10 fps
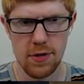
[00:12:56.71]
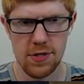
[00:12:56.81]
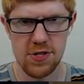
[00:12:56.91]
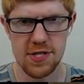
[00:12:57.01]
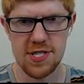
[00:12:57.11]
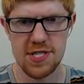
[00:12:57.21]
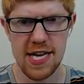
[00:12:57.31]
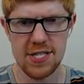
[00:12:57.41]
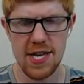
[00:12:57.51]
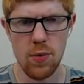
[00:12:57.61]
So this does
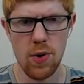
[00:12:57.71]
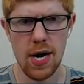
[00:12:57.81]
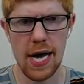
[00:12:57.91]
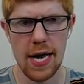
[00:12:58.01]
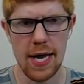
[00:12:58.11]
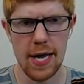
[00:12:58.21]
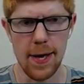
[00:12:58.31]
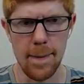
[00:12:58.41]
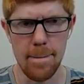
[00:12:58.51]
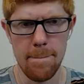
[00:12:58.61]
not say where I
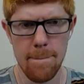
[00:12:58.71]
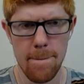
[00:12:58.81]
am.